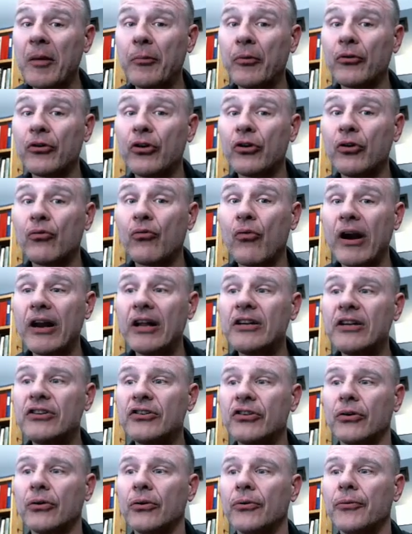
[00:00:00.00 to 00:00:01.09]
people you'd run
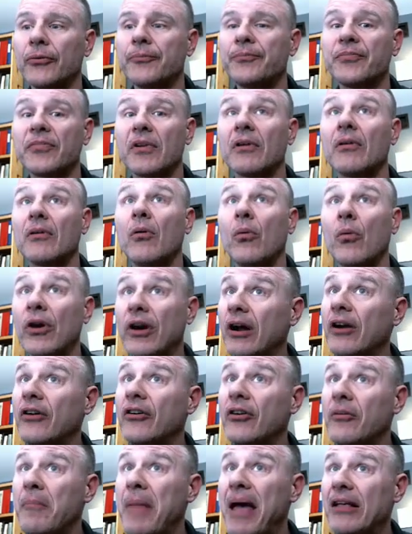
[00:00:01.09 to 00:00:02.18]
into,
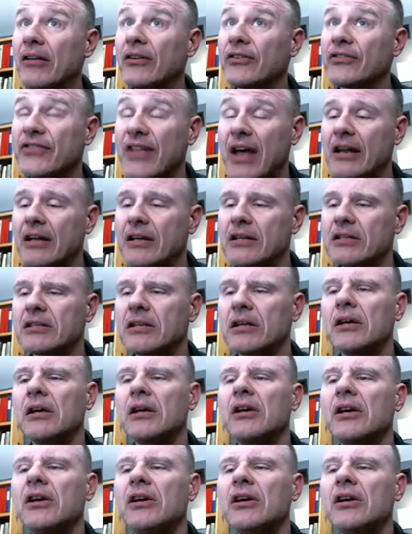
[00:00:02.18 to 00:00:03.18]
100 males that is,